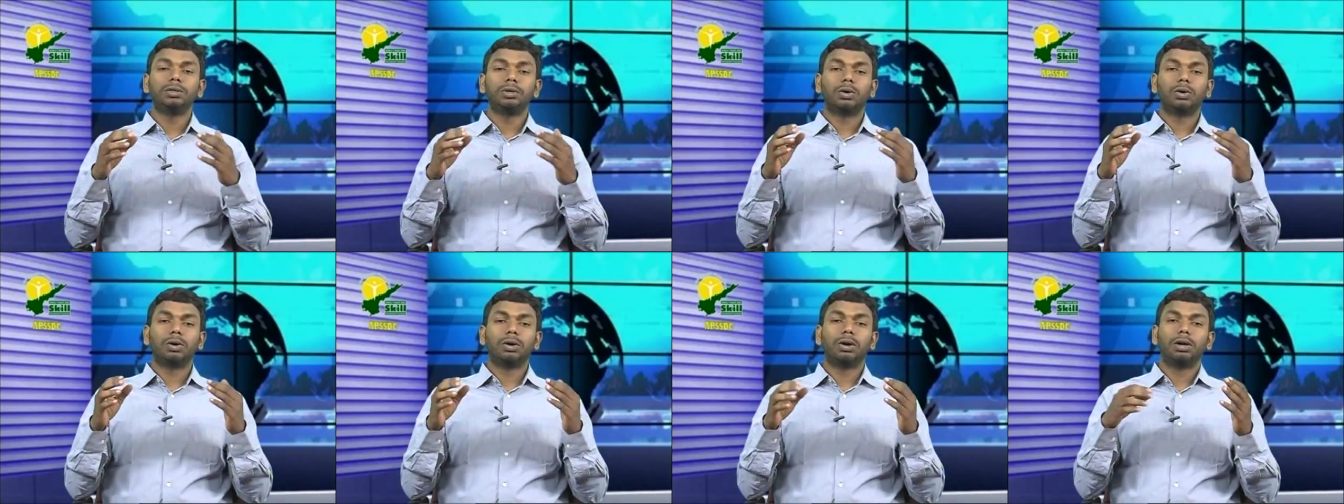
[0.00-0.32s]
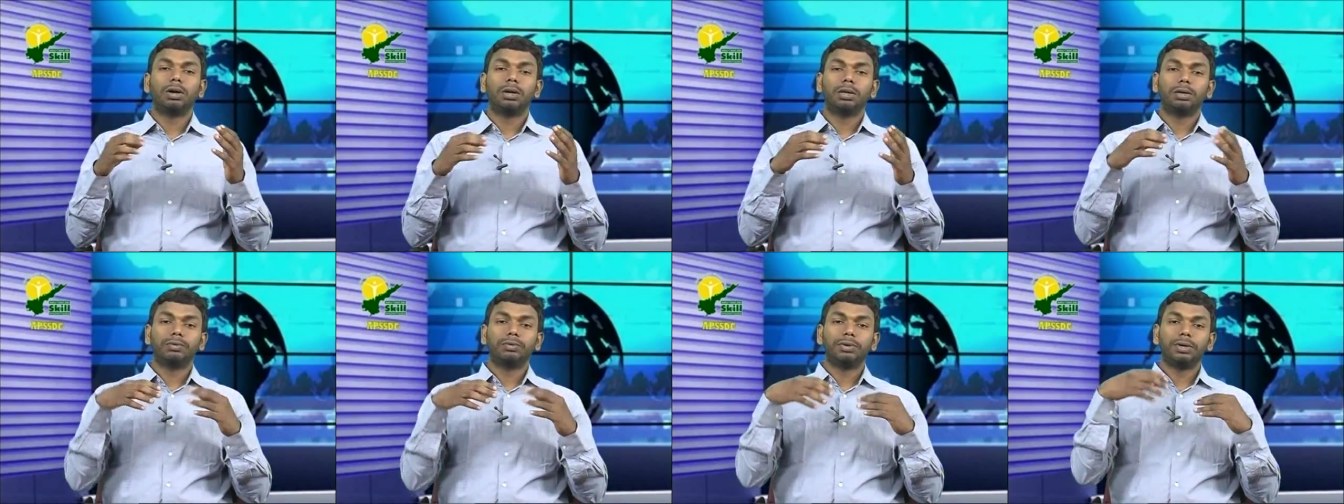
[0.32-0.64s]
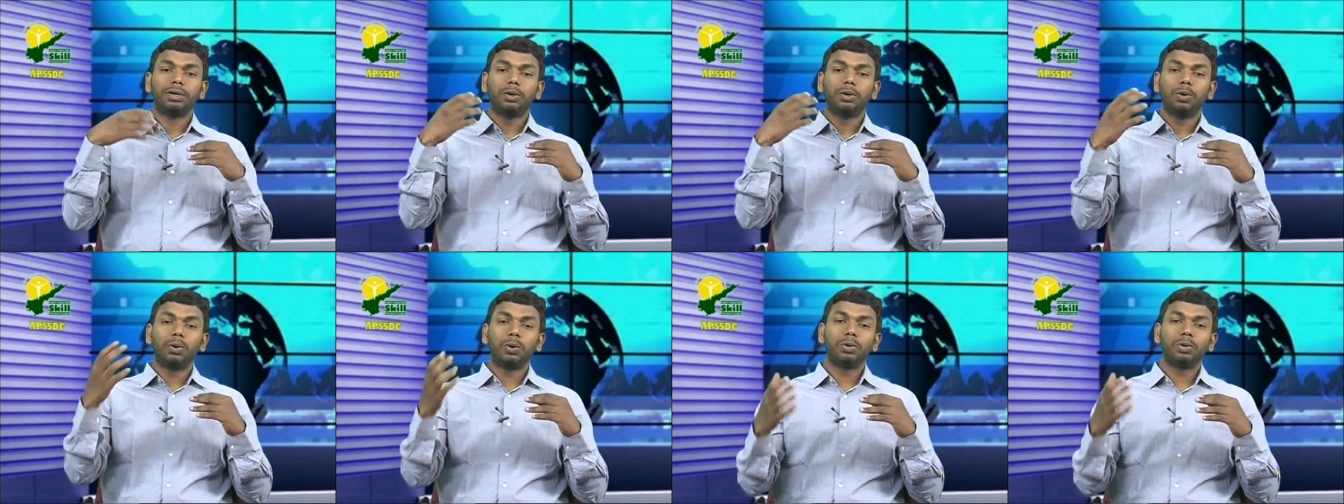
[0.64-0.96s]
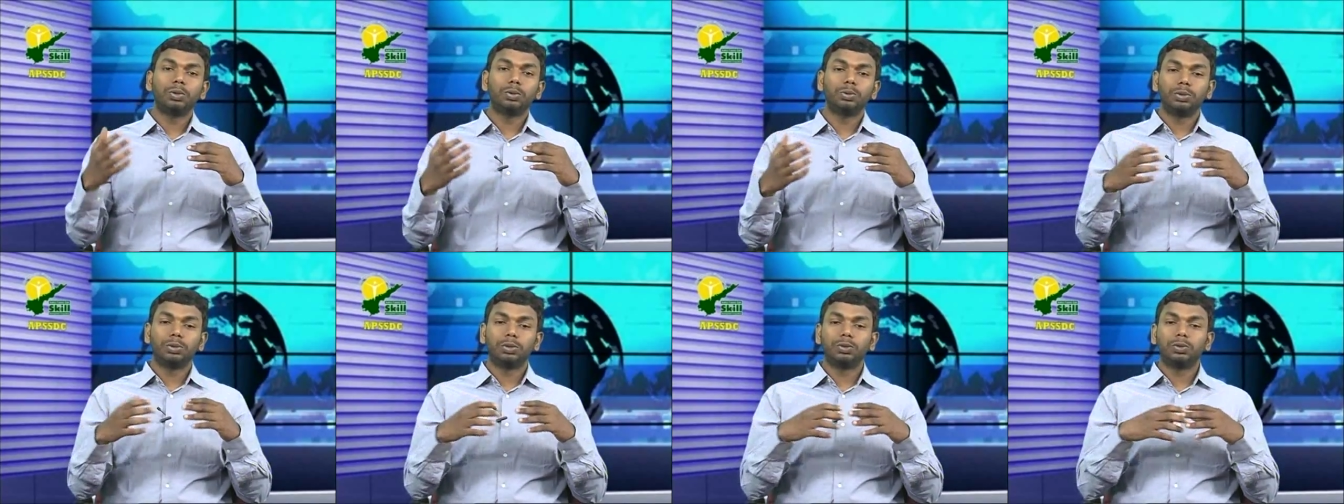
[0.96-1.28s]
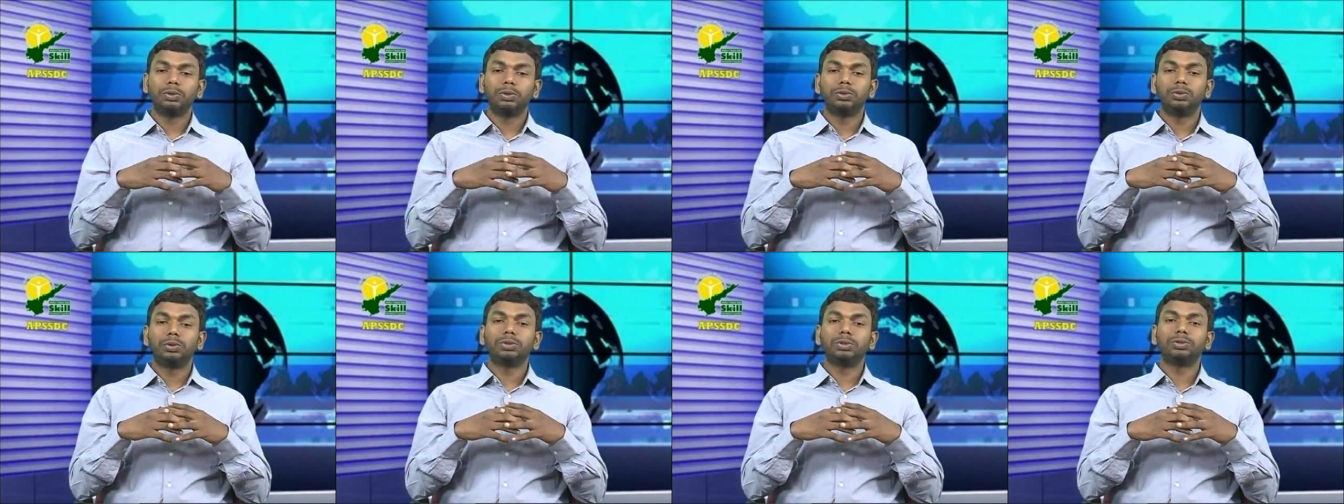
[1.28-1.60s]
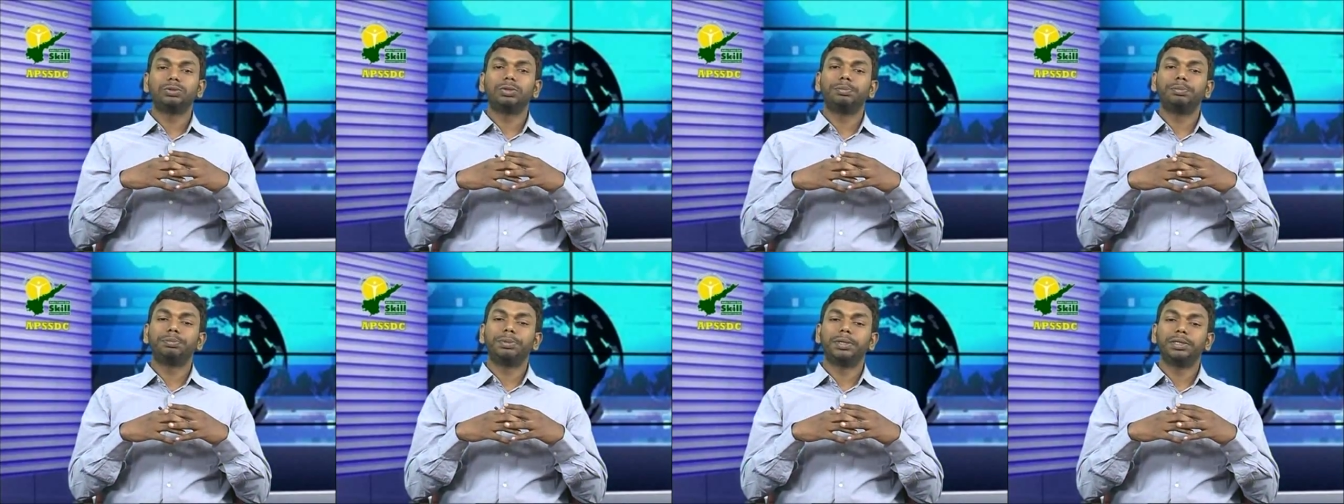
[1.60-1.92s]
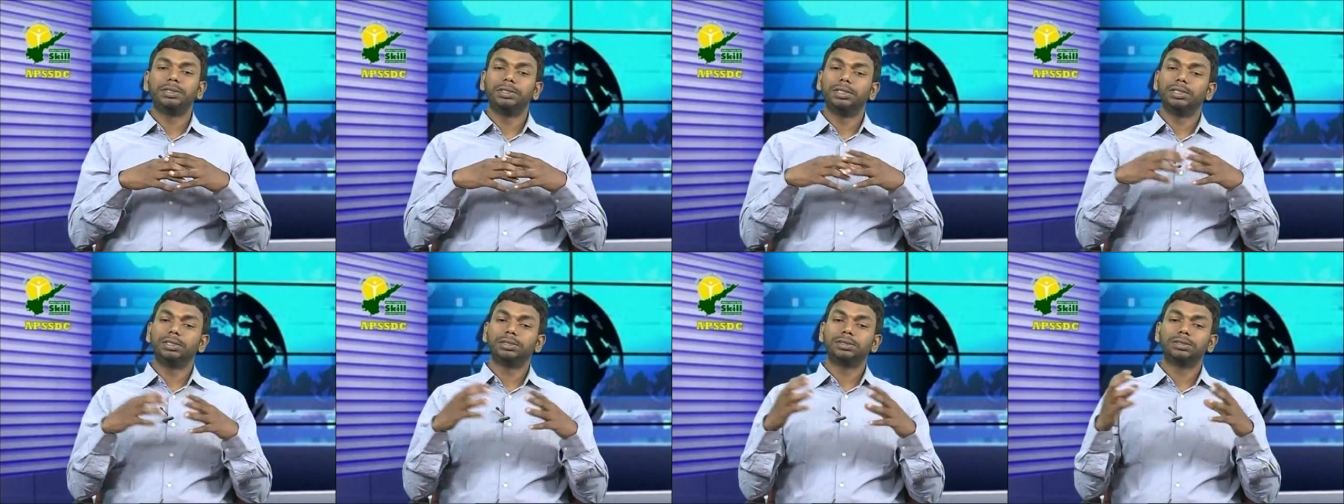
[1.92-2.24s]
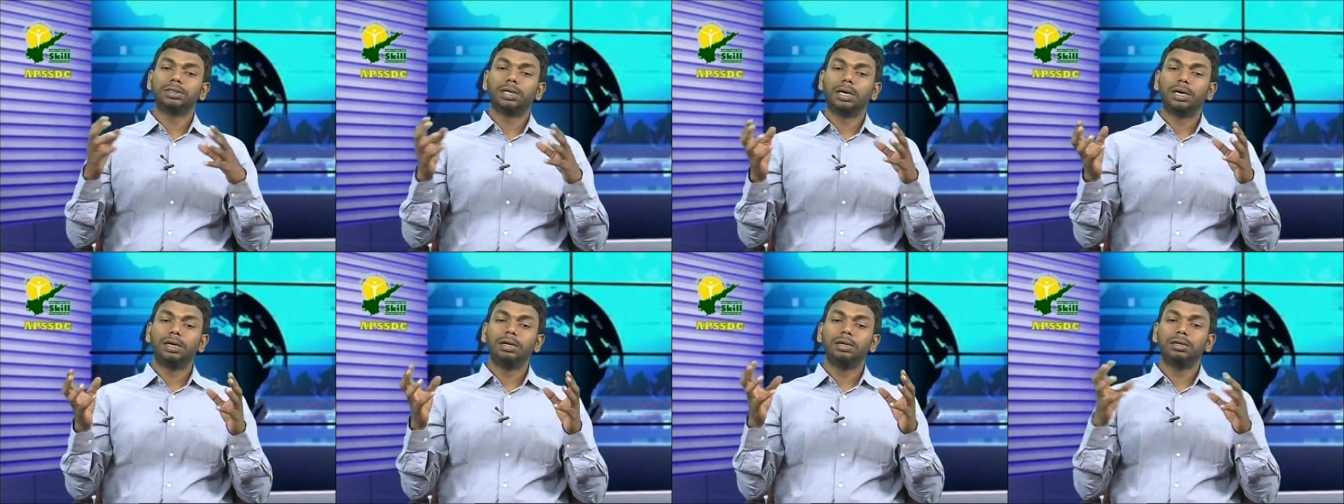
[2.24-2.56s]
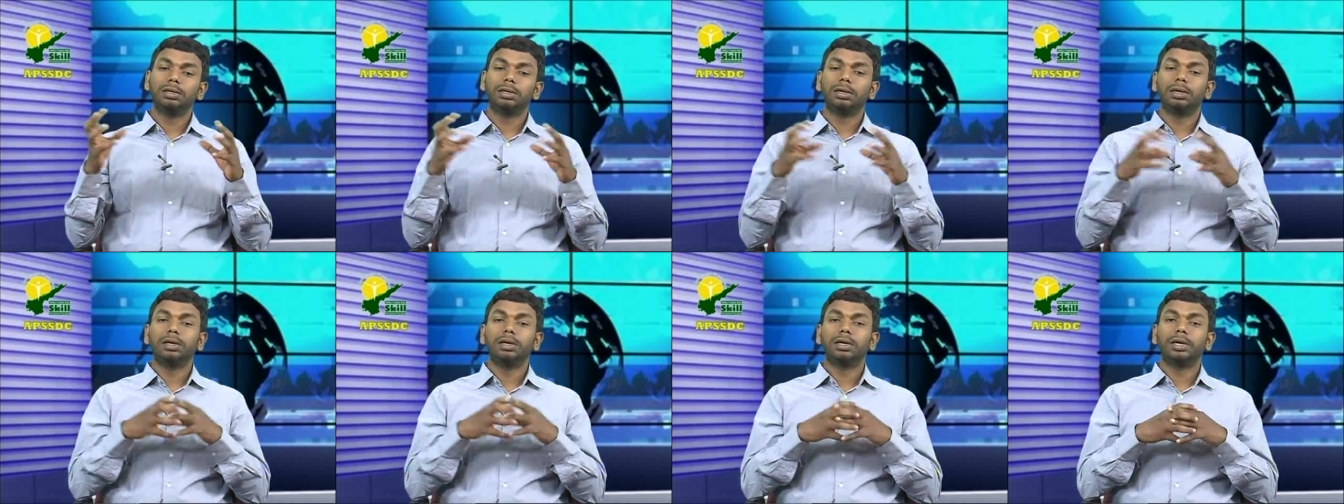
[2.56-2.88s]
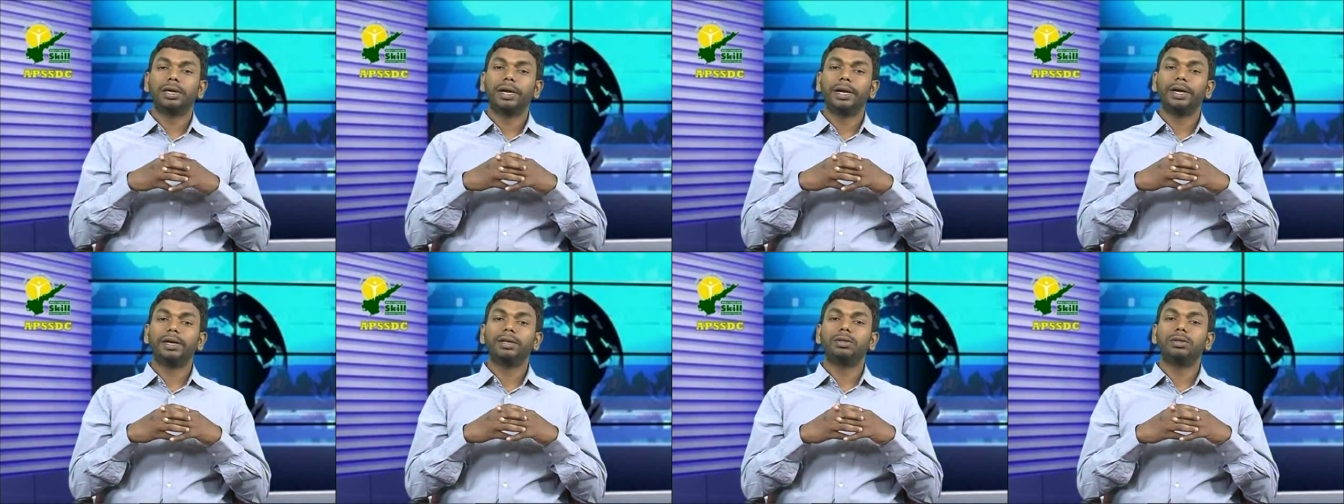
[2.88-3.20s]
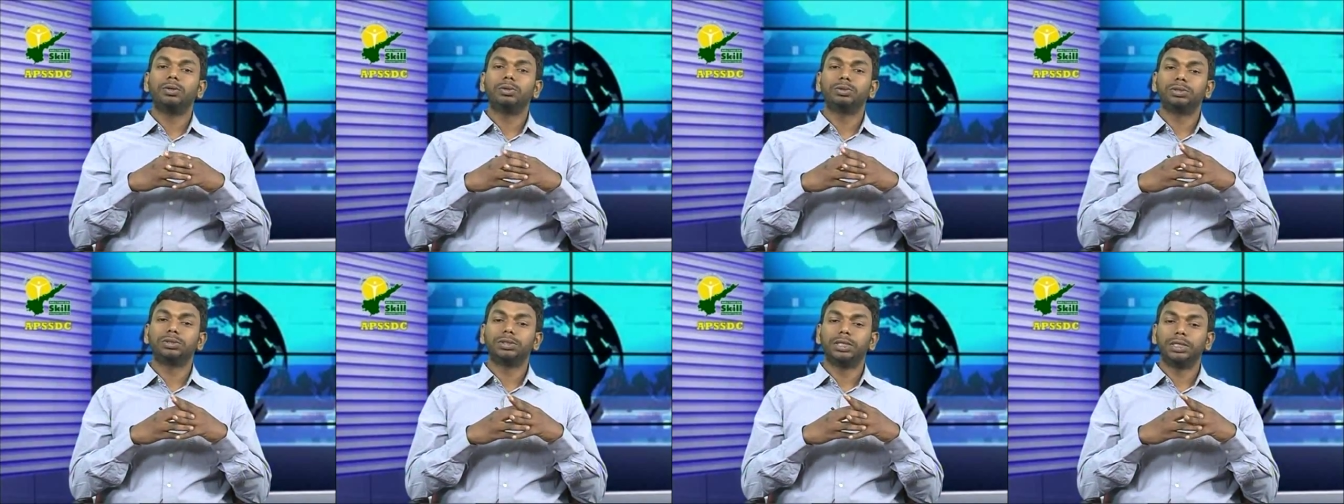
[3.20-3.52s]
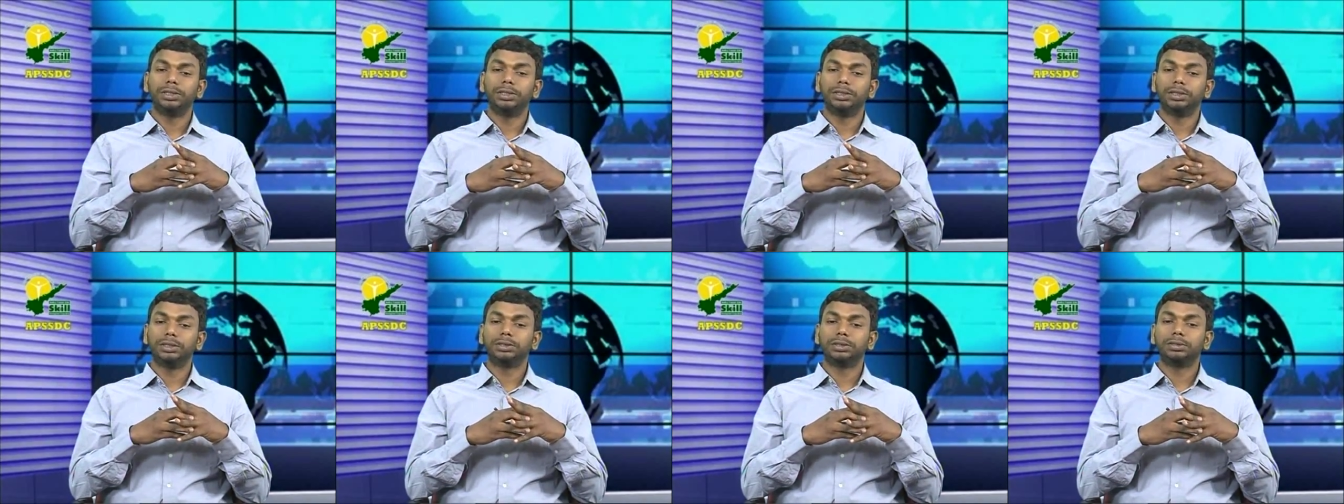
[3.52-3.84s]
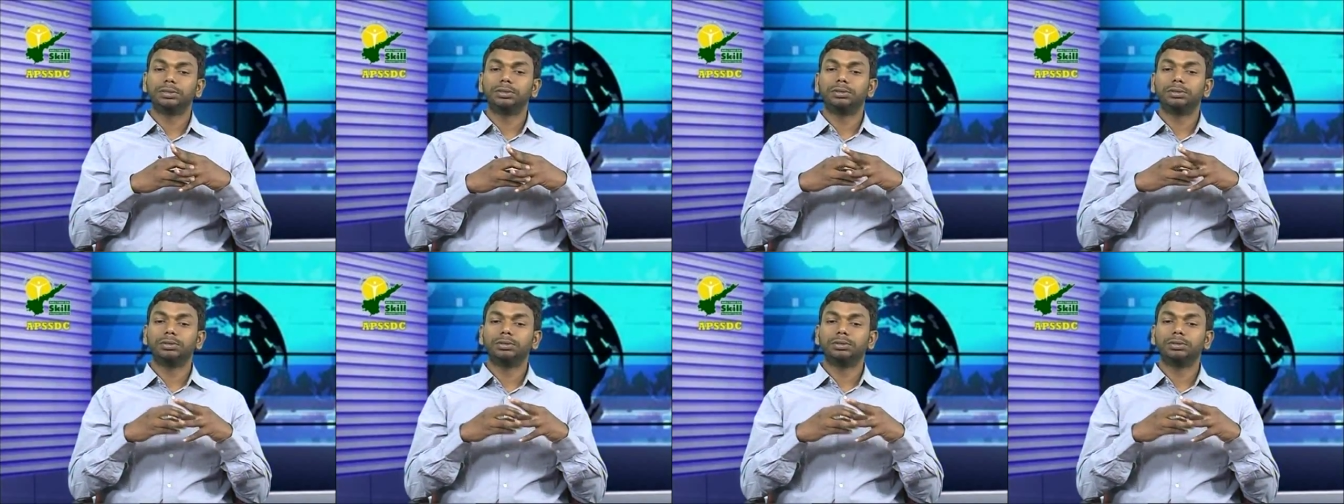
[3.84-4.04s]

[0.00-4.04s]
crawler will go to those web pages and get those changes.